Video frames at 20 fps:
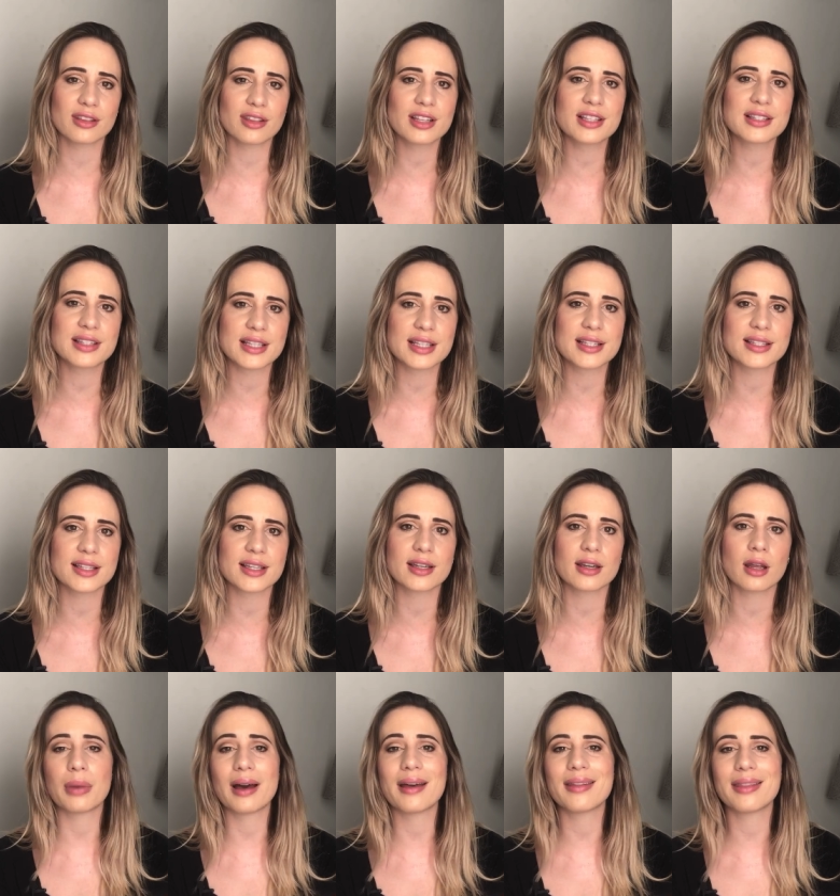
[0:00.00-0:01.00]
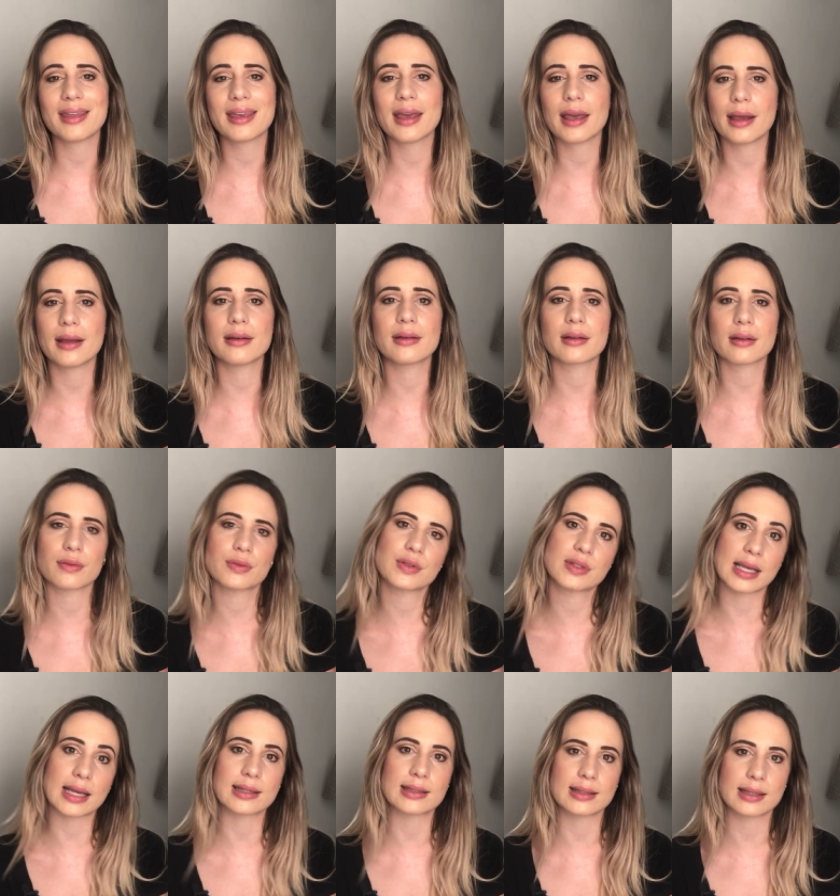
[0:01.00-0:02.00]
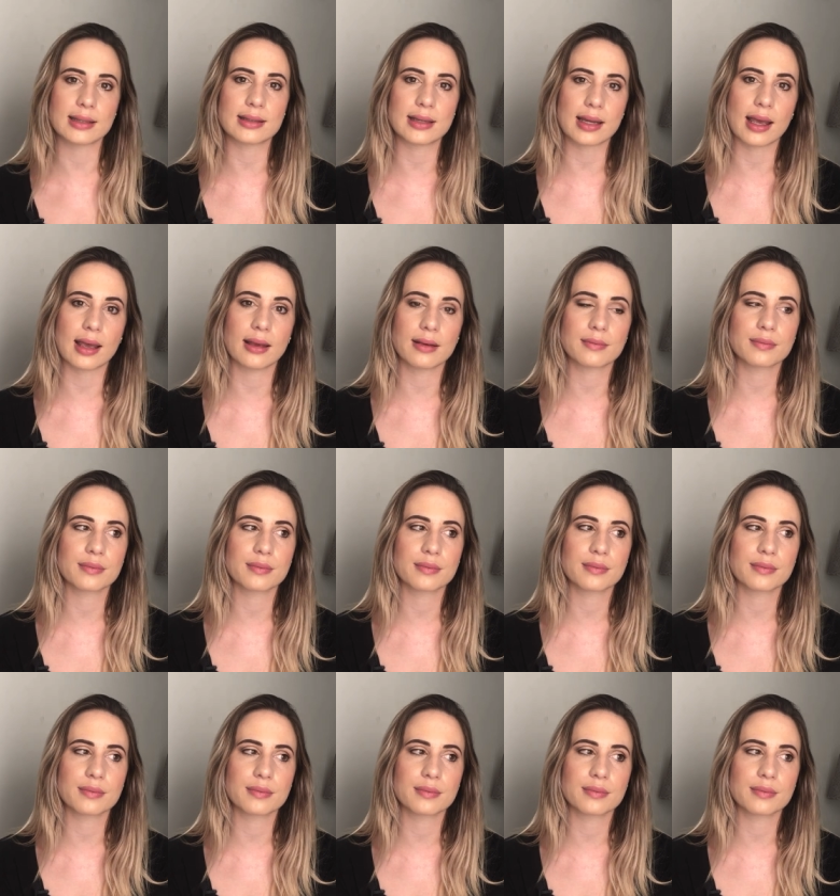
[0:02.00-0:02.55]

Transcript: the season by the end of Saturday.